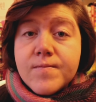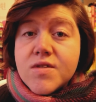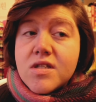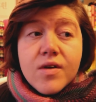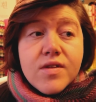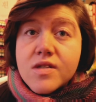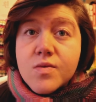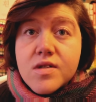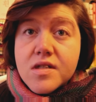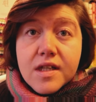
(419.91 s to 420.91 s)
So this
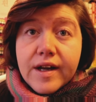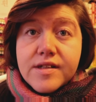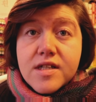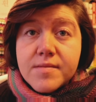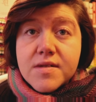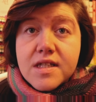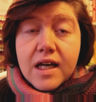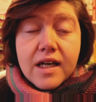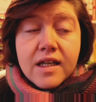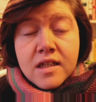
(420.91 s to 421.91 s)
was just a catch-up to
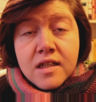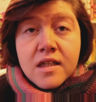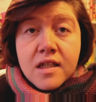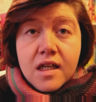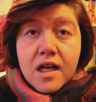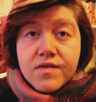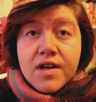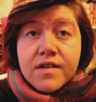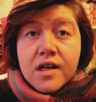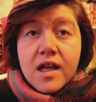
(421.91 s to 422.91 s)
say,
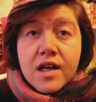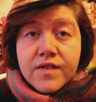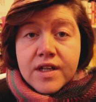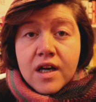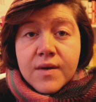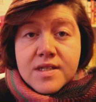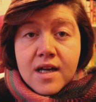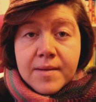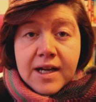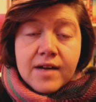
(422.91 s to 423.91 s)
Livraria Lello video is
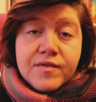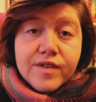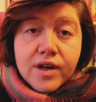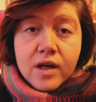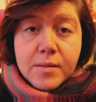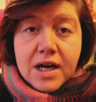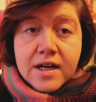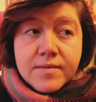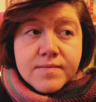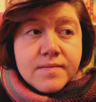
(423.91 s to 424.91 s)
coming, I haven't forgotten about it,